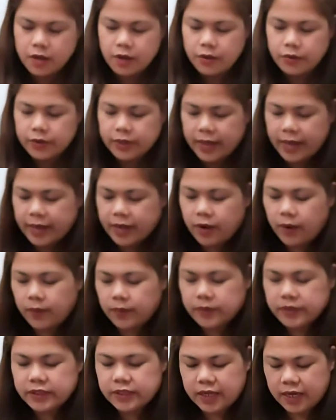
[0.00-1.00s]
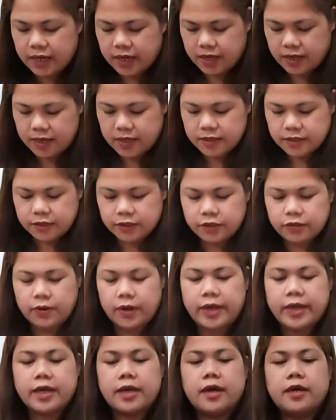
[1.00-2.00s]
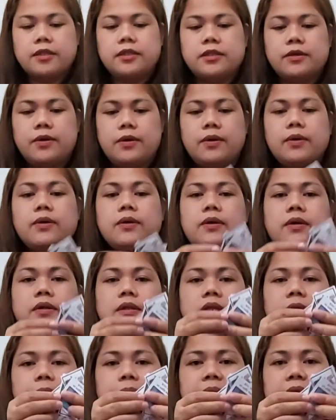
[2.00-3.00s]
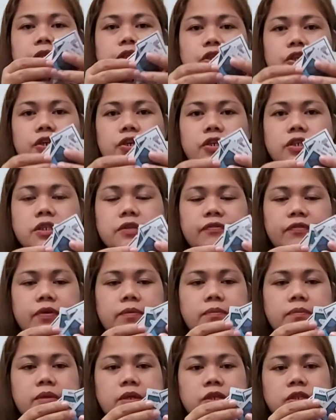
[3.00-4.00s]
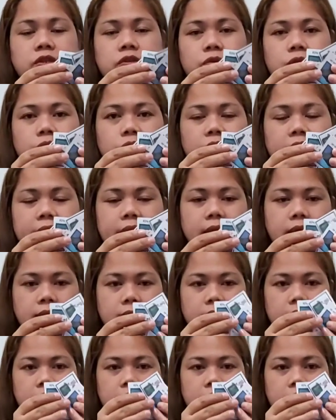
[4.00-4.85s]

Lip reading: Okay, all done. So I cut all the pictures from the story